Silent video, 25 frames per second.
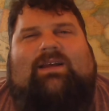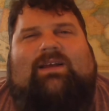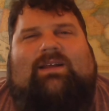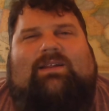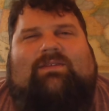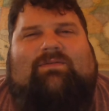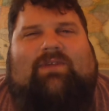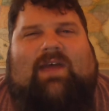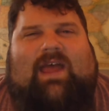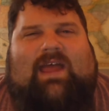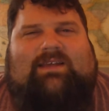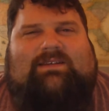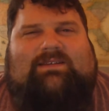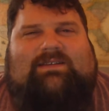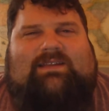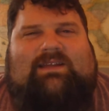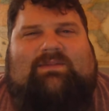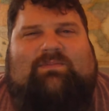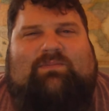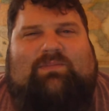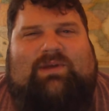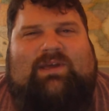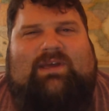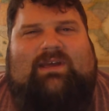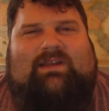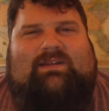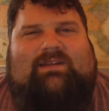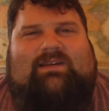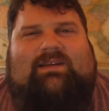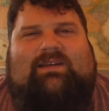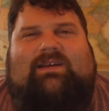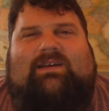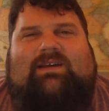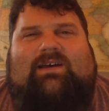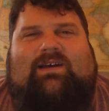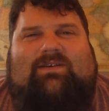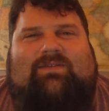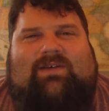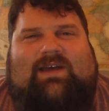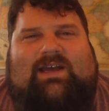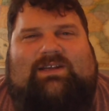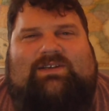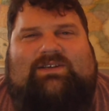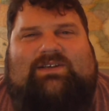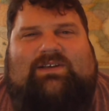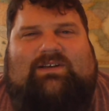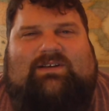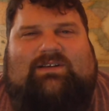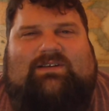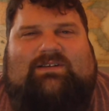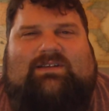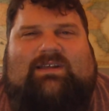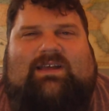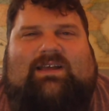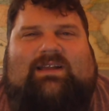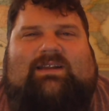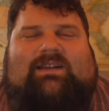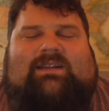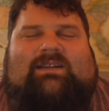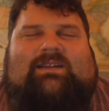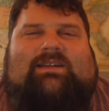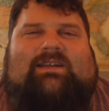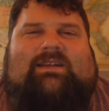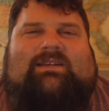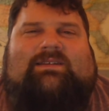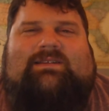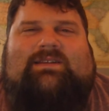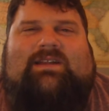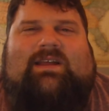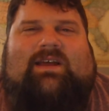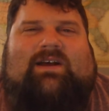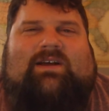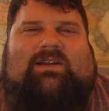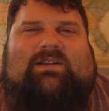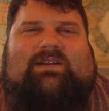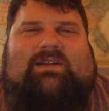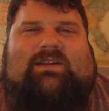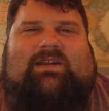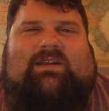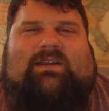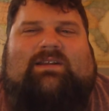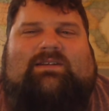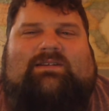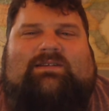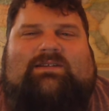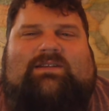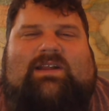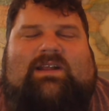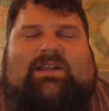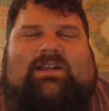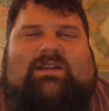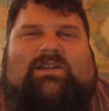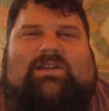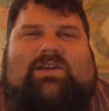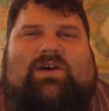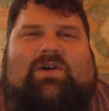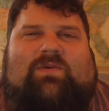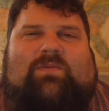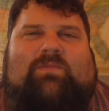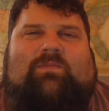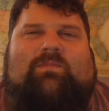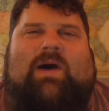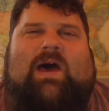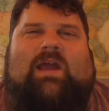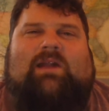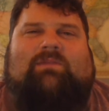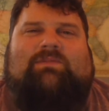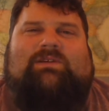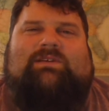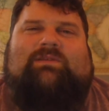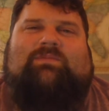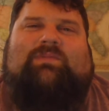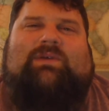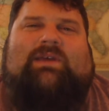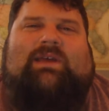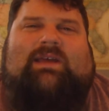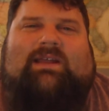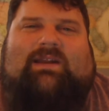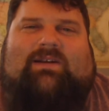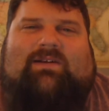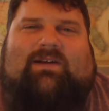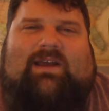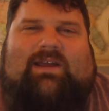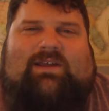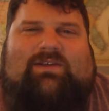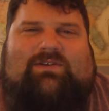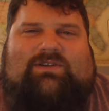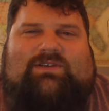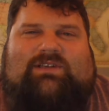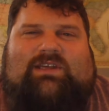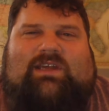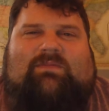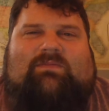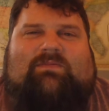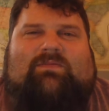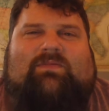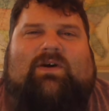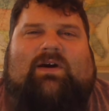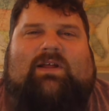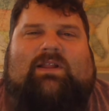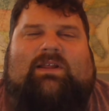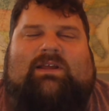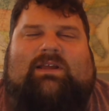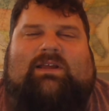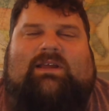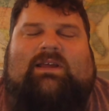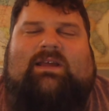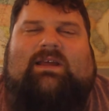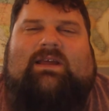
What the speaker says: vast deep pit of adjuncts that is no bottomless pit, right? You just keep falling.